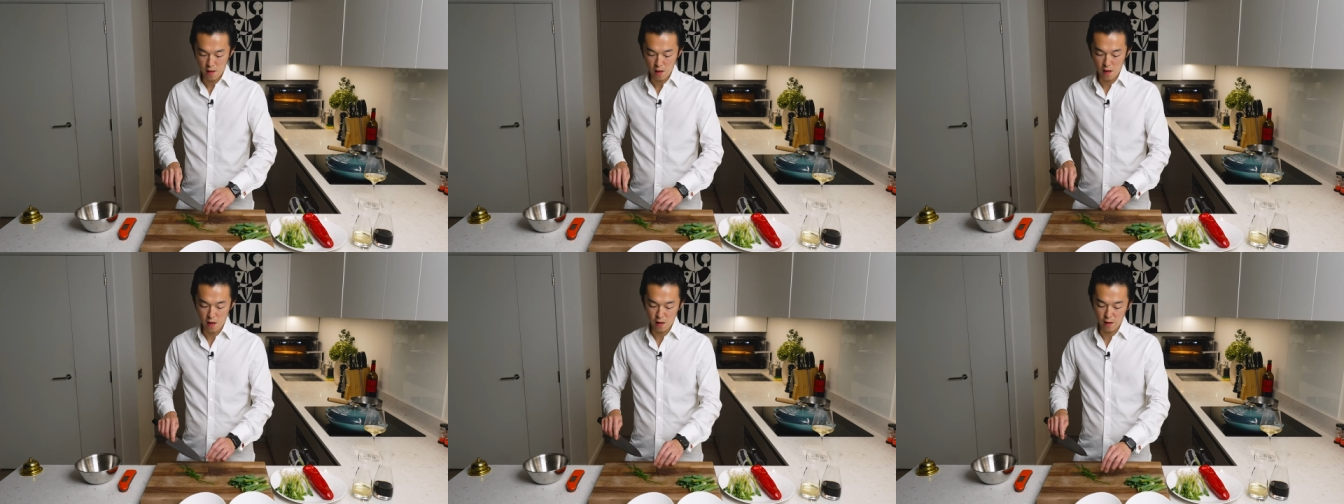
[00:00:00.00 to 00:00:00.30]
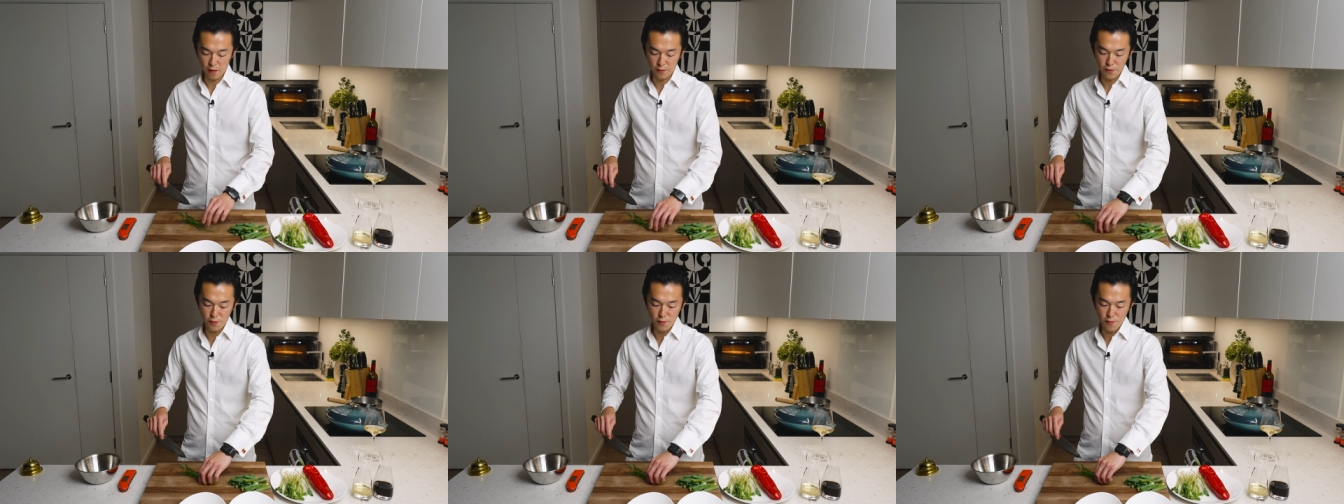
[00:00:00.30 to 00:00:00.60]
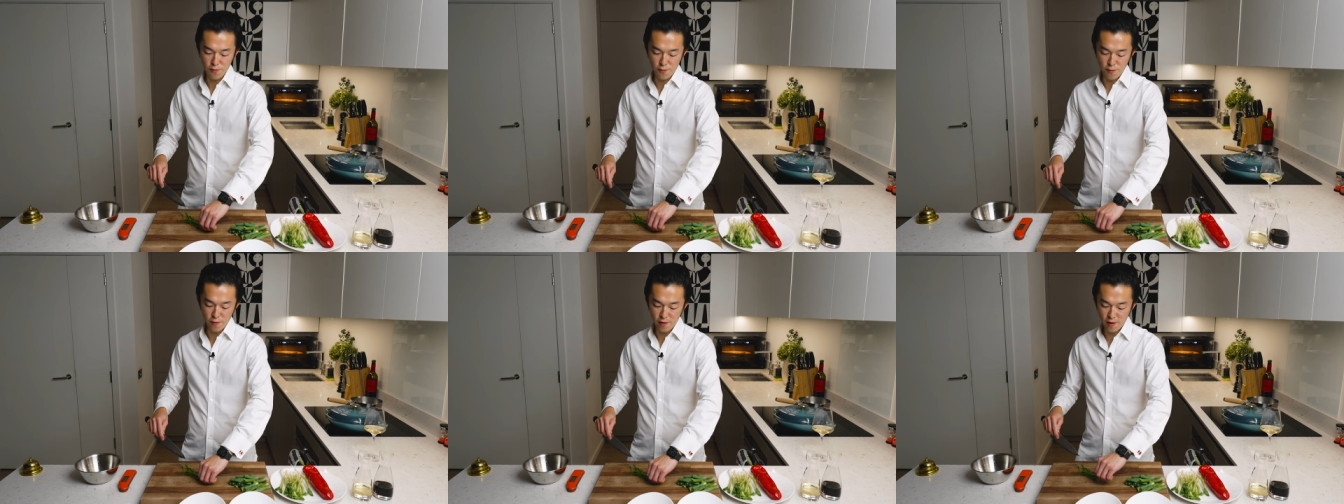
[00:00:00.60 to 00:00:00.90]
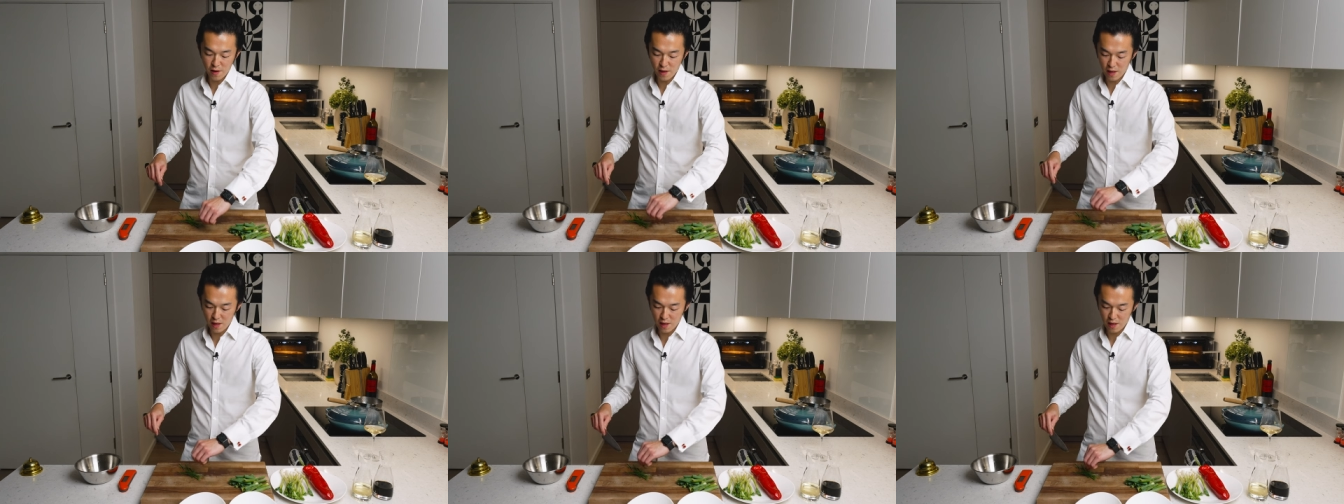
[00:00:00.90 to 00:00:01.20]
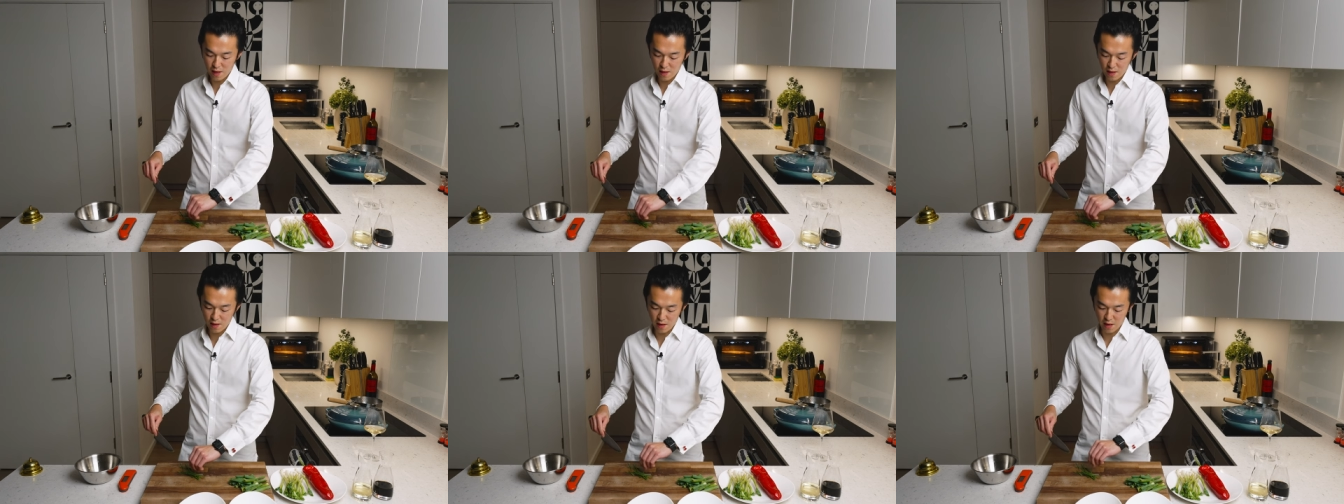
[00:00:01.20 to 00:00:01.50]
And if you
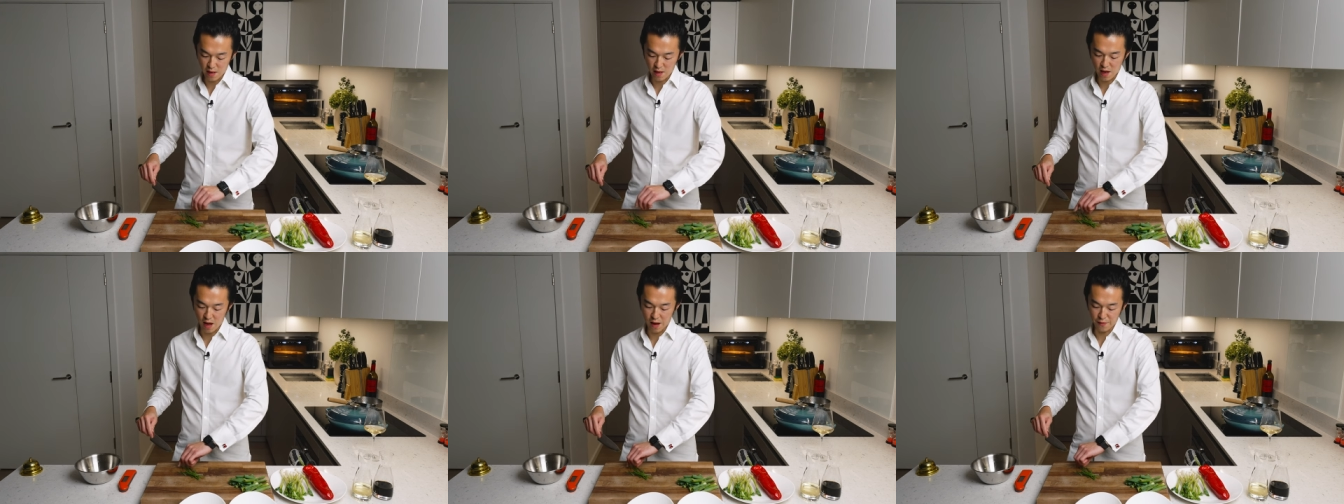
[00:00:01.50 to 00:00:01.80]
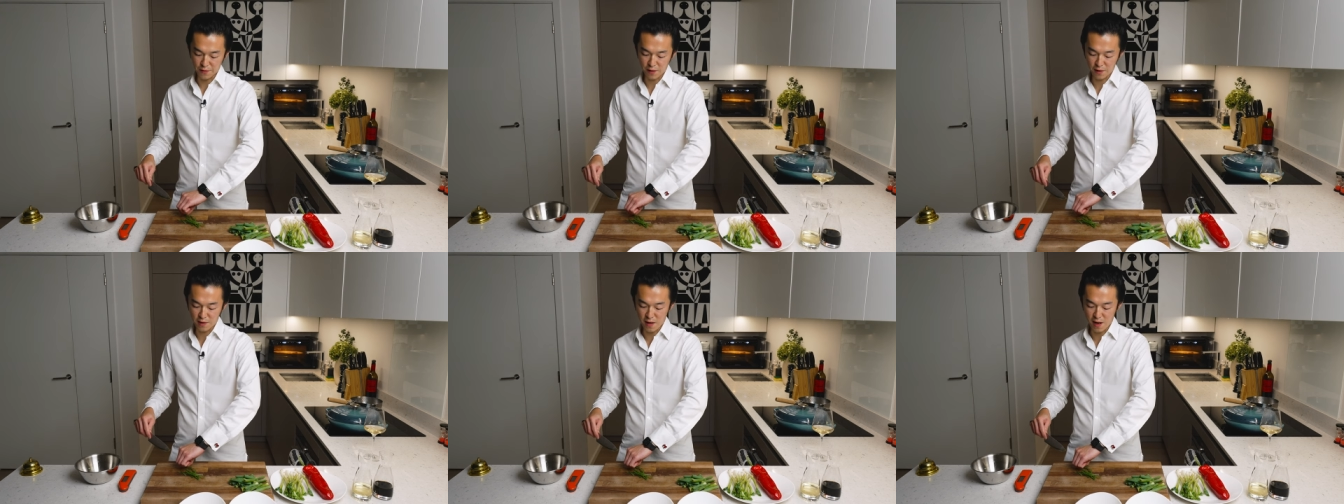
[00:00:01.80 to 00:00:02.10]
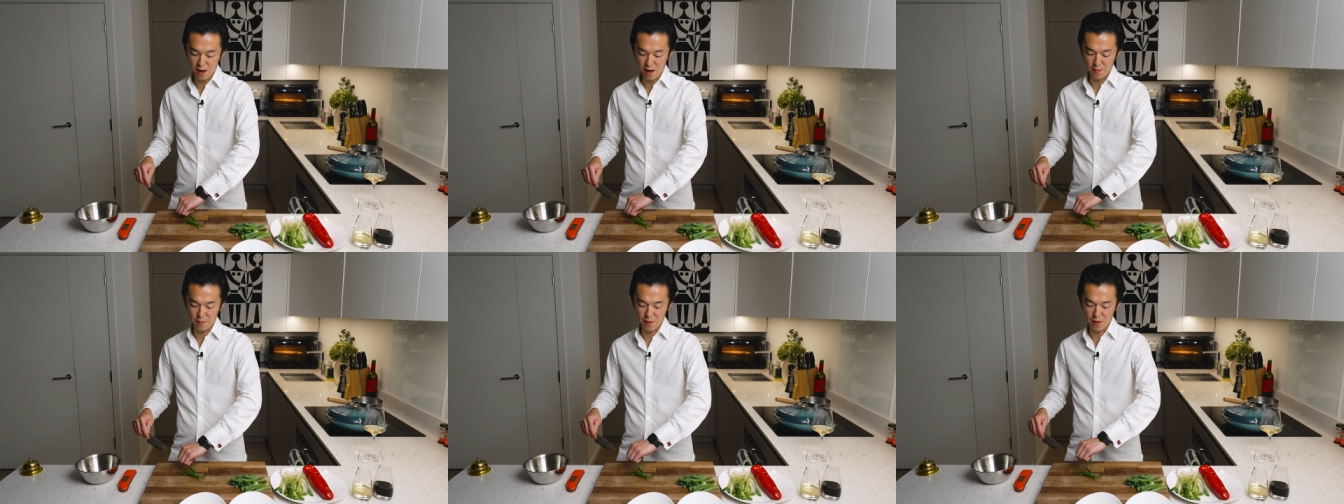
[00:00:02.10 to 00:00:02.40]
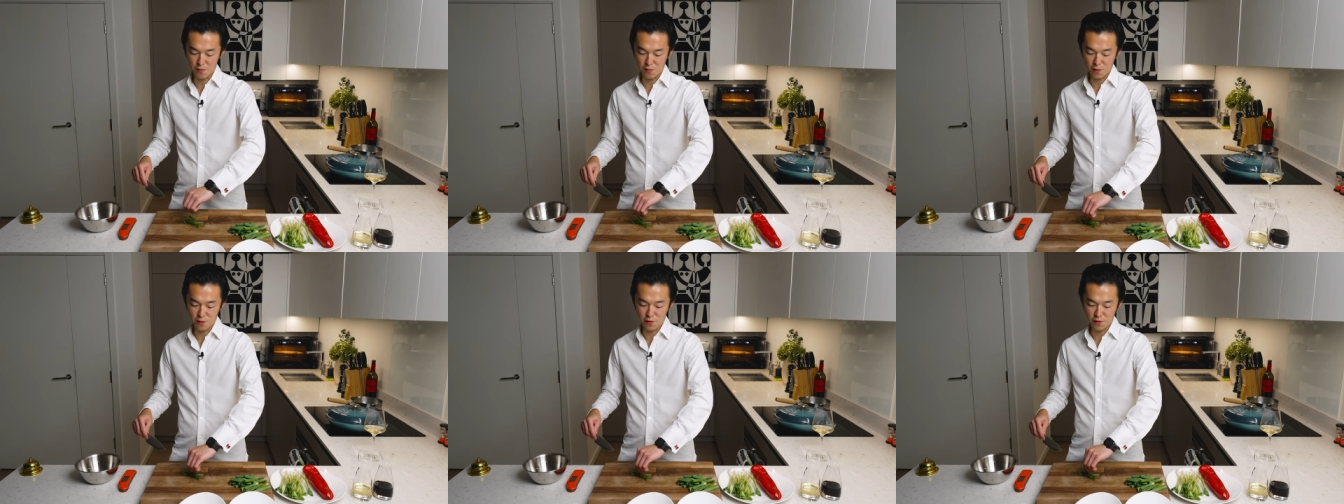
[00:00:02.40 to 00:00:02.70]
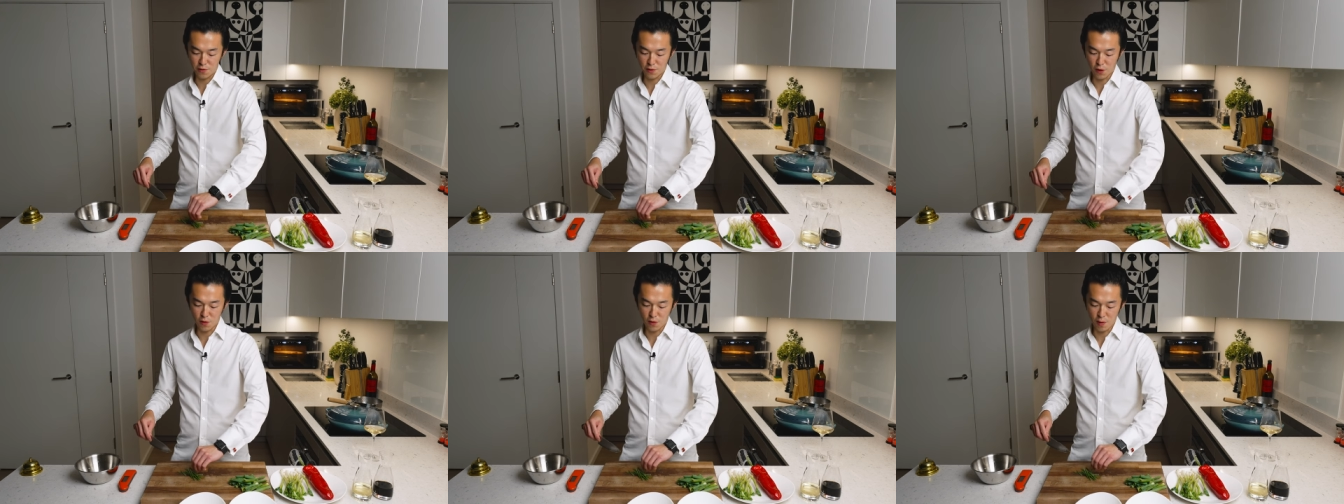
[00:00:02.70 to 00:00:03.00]
really have the time and want
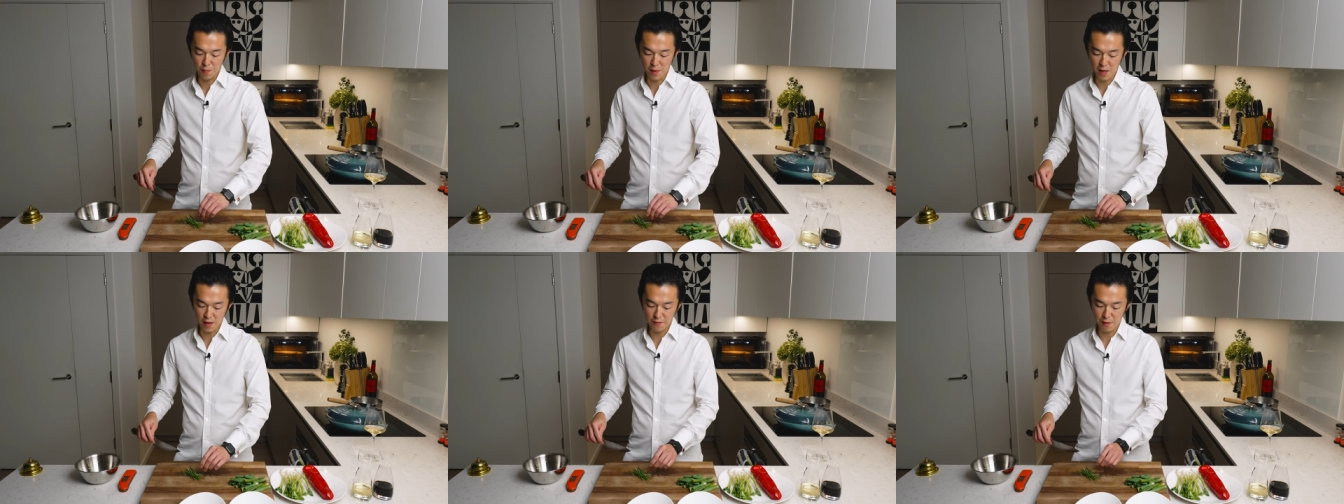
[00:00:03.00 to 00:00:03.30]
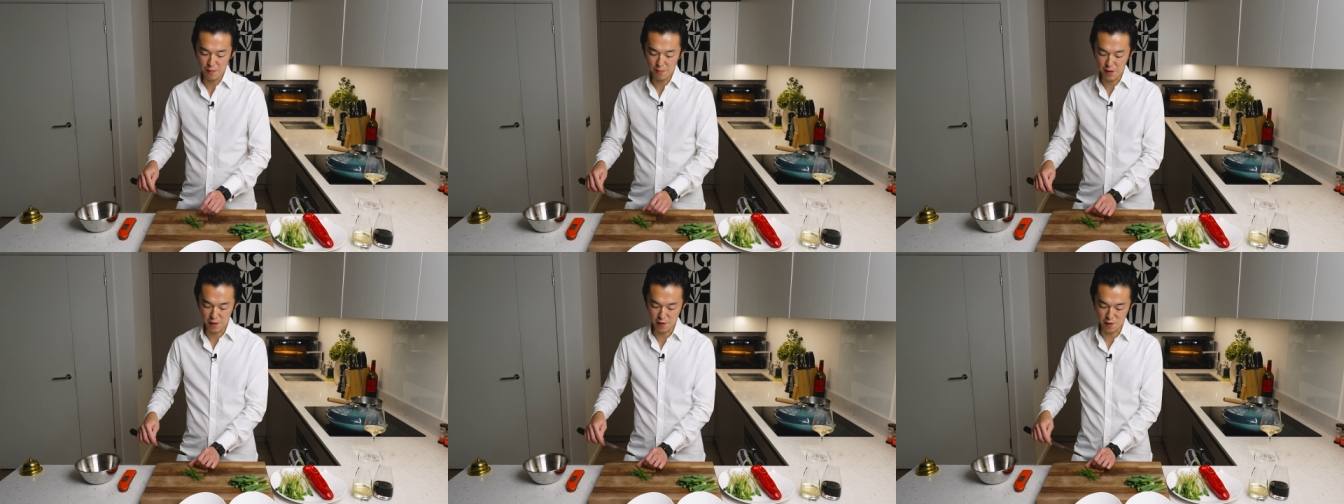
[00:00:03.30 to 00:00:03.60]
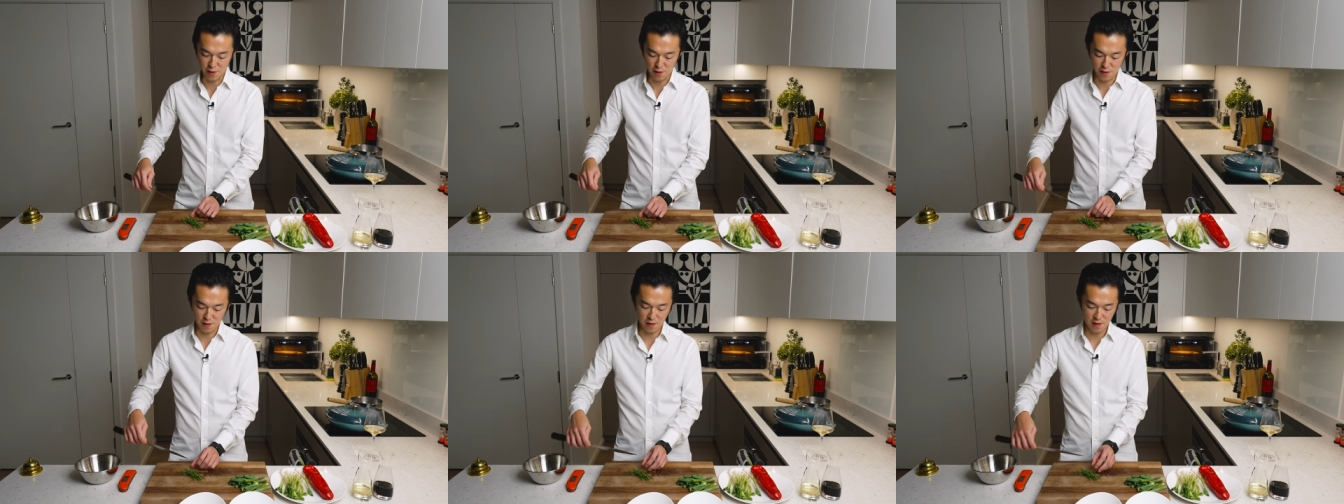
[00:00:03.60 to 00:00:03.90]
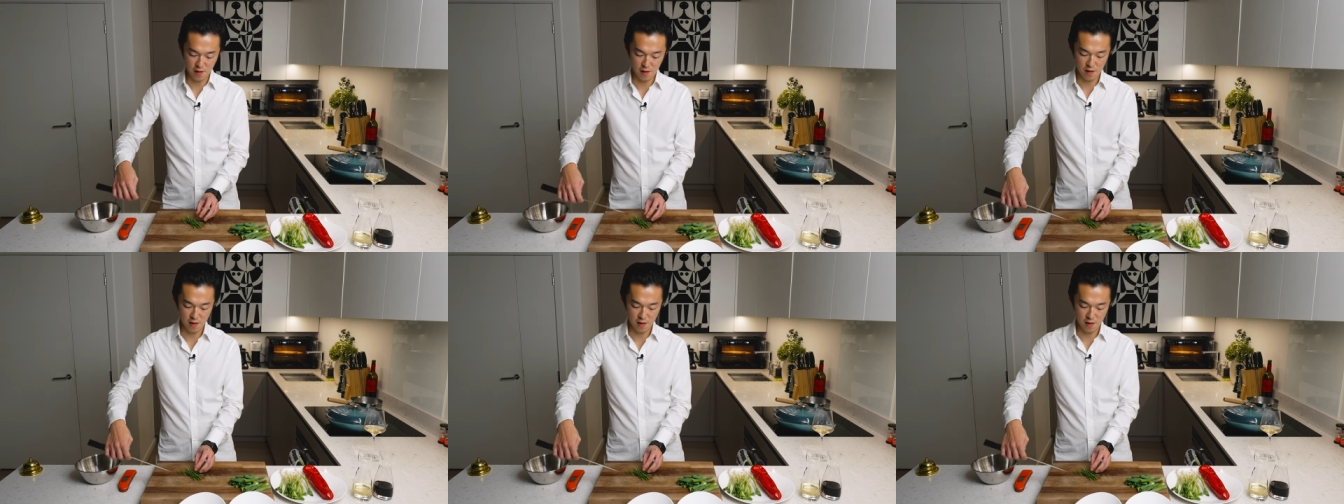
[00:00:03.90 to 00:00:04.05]
to go above and beyond,